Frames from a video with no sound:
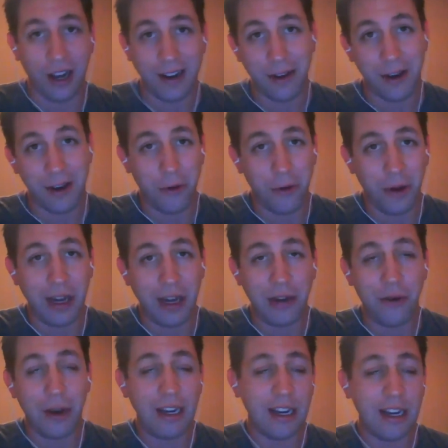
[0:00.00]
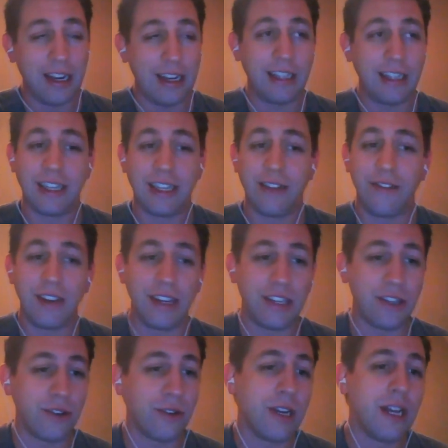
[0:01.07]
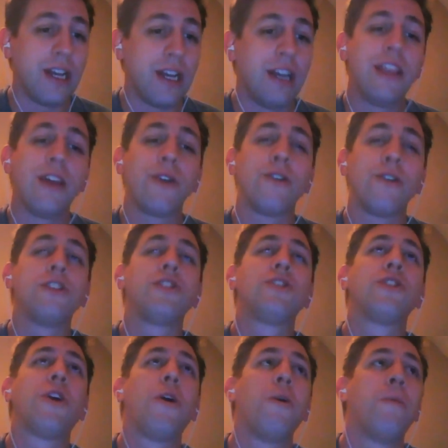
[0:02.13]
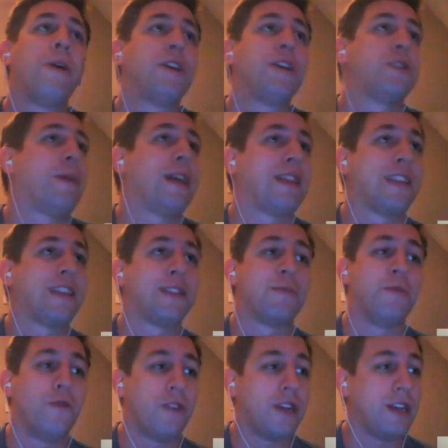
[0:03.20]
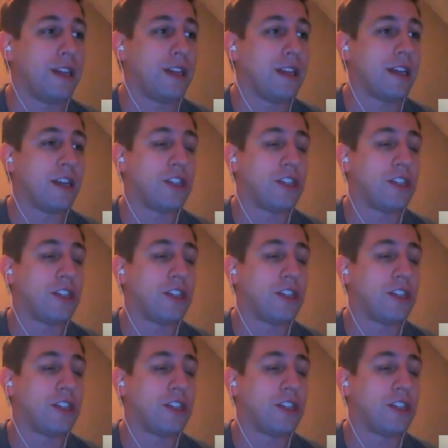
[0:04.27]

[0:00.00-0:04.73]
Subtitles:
looking at Randy Quaid in 1972. There is so much about this movie that is